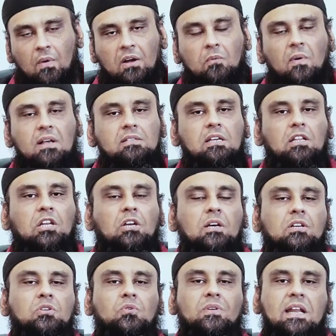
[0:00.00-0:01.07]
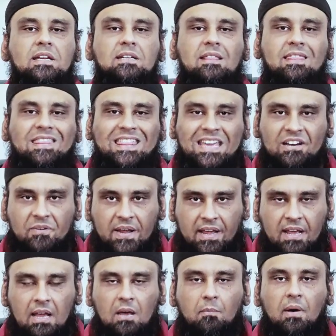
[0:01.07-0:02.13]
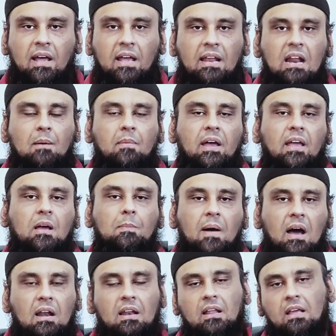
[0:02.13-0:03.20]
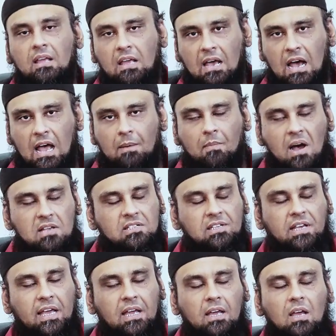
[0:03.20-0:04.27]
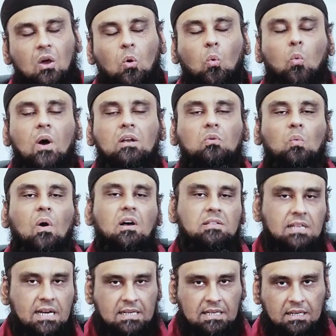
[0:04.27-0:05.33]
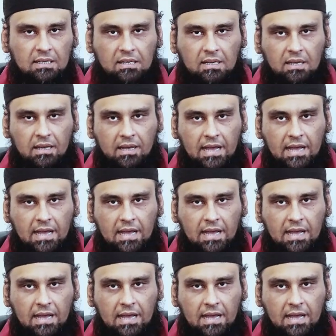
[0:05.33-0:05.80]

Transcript: What was the two-nation theory by Allama Iqbal? I'm asking, what was it?